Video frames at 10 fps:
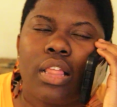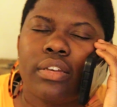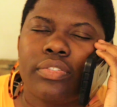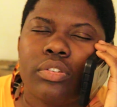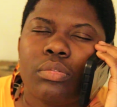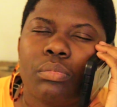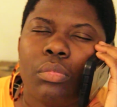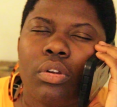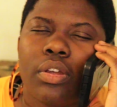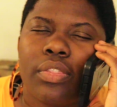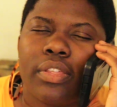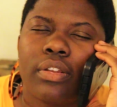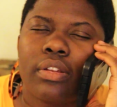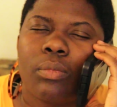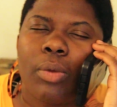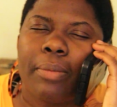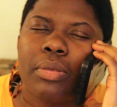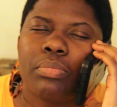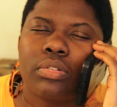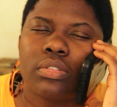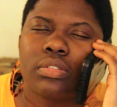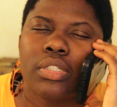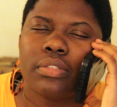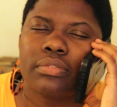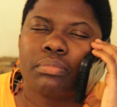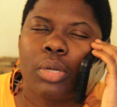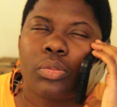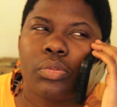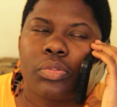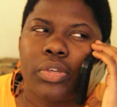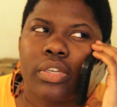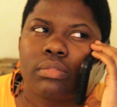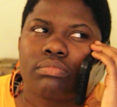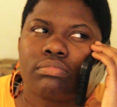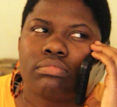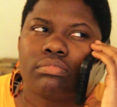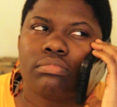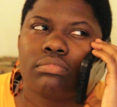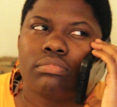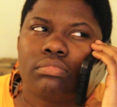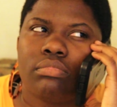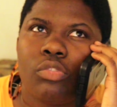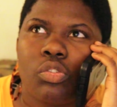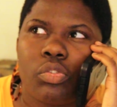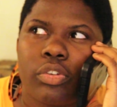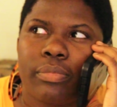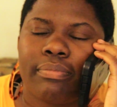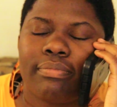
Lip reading: I love you more than white people love Martin Luther King Jr.